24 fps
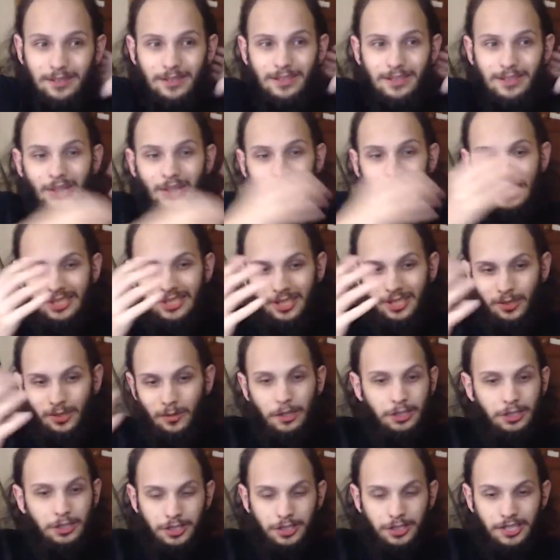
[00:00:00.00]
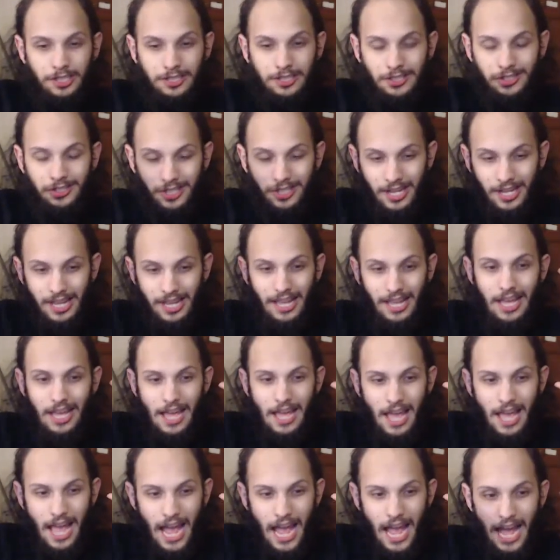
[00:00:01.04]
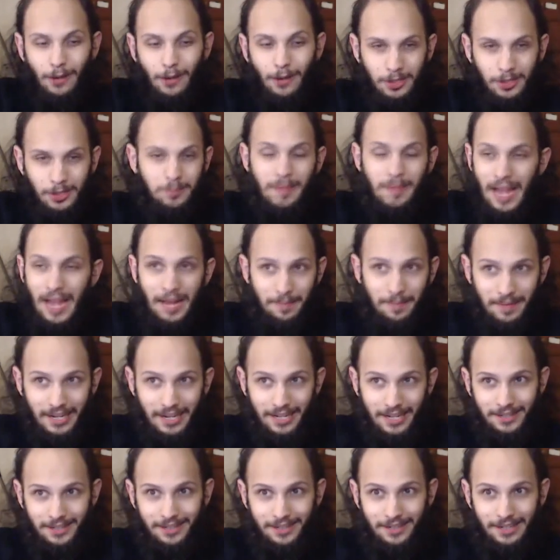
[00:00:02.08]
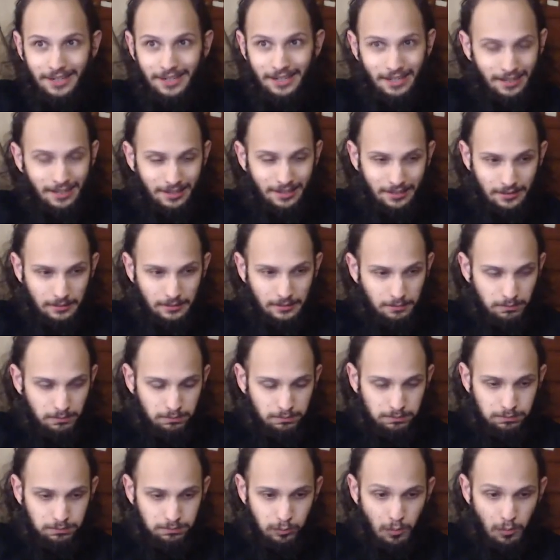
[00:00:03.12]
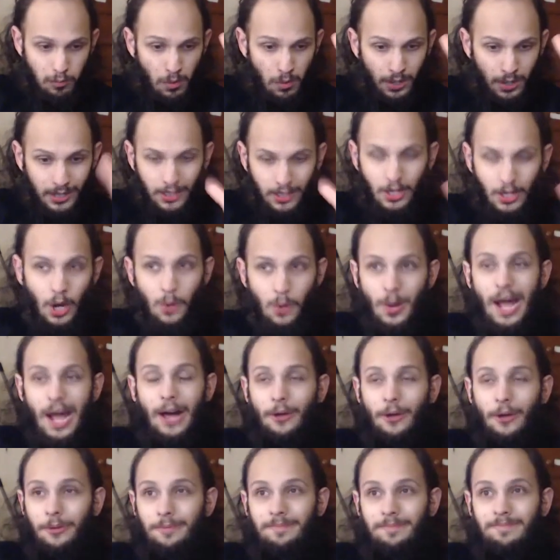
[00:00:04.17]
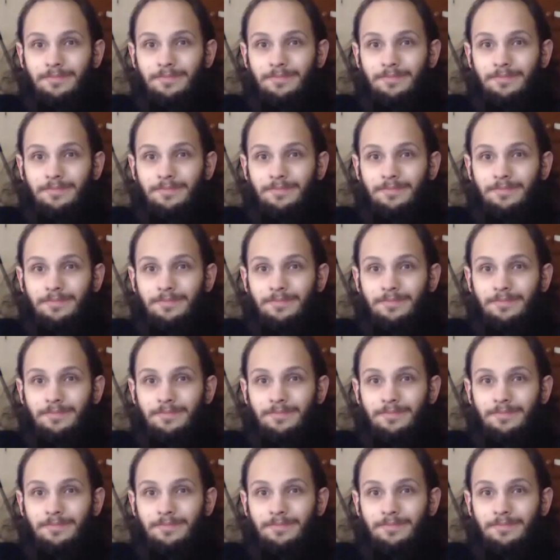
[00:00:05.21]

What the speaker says: classic question is, how does Batman go out?